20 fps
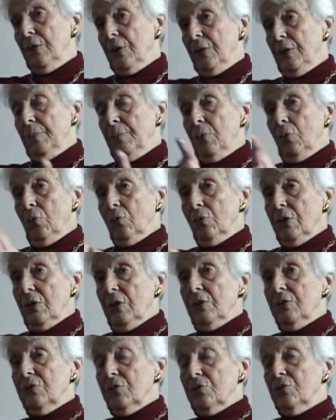He
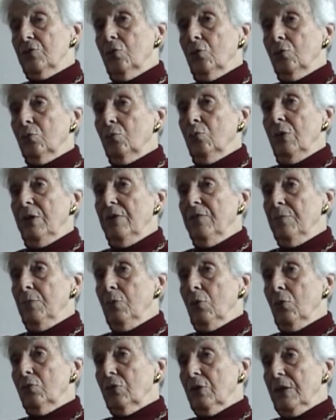broadcast shortwave
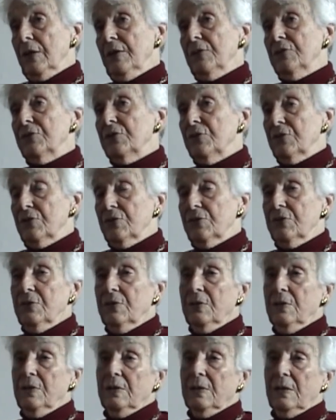broadcasts,
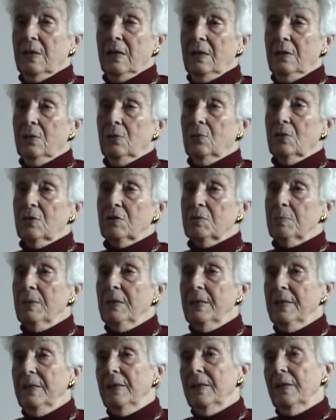trying to
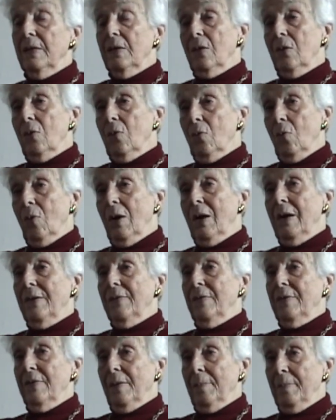explain why
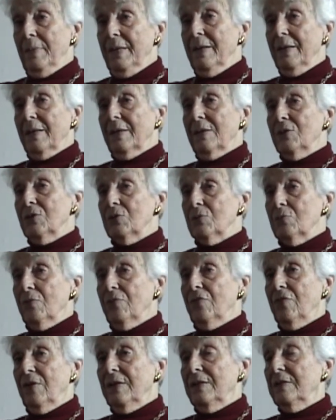Americans were
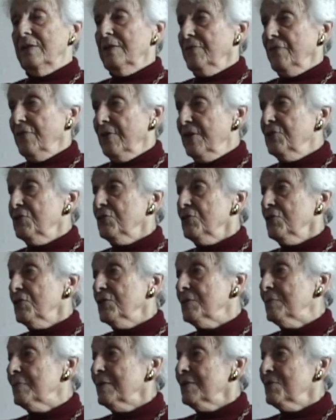fighting
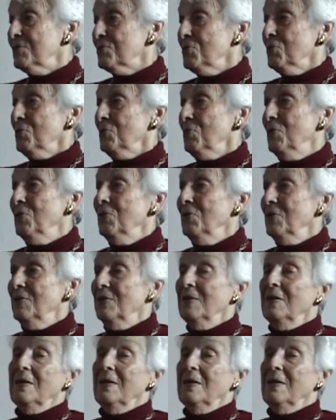fascism and so on.